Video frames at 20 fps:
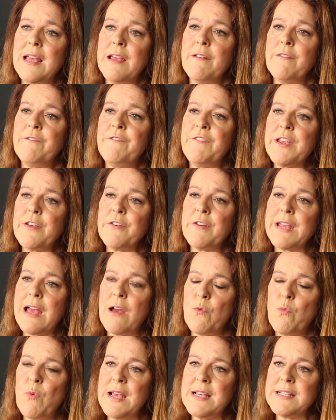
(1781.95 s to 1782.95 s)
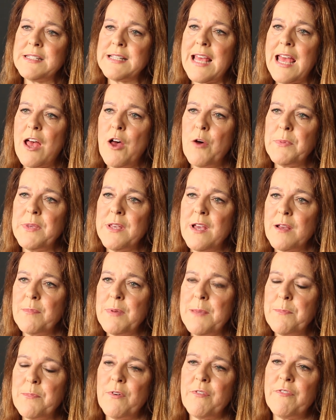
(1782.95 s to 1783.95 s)
figuring out ways to help young
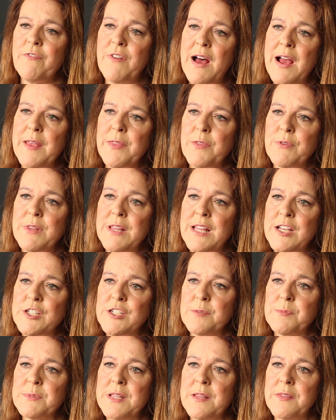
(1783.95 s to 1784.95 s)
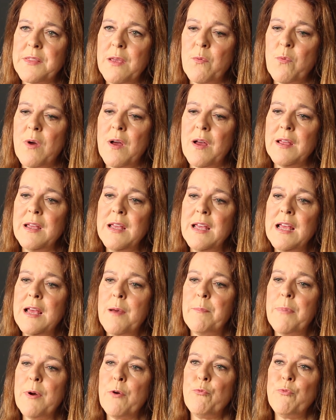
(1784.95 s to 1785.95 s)
people find the relationships that they want,
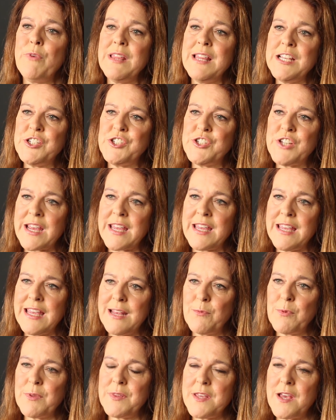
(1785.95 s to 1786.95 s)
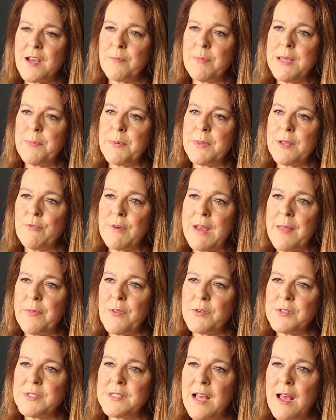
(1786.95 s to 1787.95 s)
but really checking in with young people around
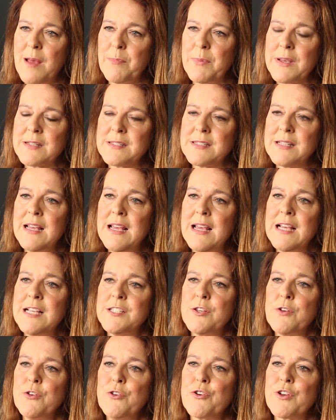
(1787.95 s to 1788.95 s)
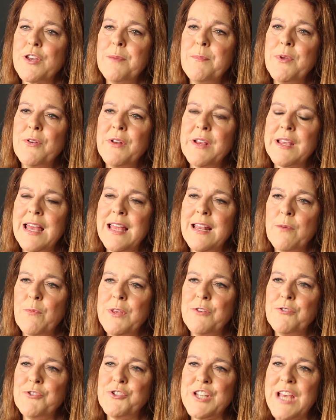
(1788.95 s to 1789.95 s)
those topics. So you're communicating, when
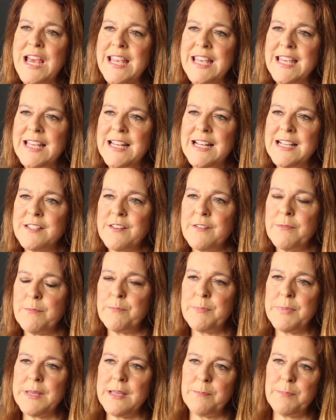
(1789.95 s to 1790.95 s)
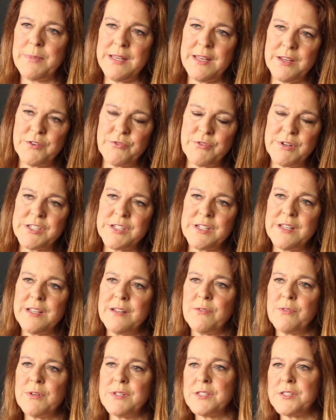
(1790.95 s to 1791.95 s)
you check in as a
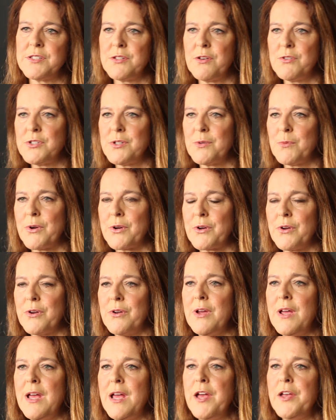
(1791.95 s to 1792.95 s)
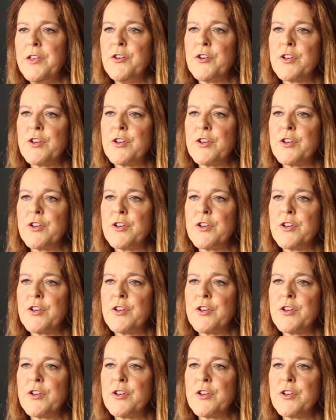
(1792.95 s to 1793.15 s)
pediatrician or as a social worker, you're